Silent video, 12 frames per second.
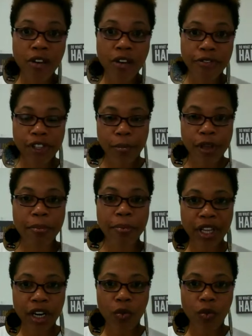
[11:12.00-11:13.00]
for the people
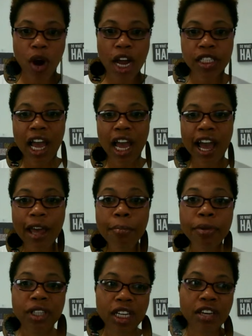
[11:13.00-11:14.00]
that are watching. I
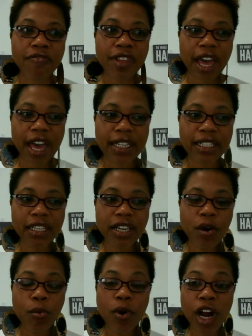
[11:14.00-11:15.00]
believe that
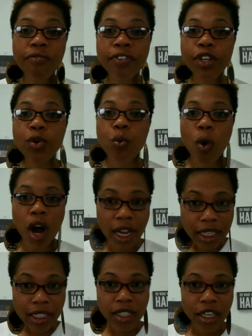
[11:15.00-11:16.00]
whatever you
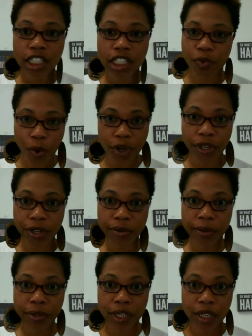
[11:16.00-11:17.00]
want is for
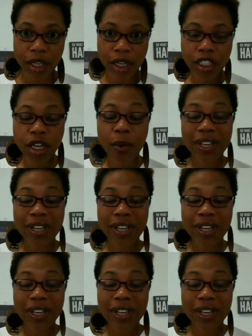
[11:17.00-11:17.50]
you. Yes.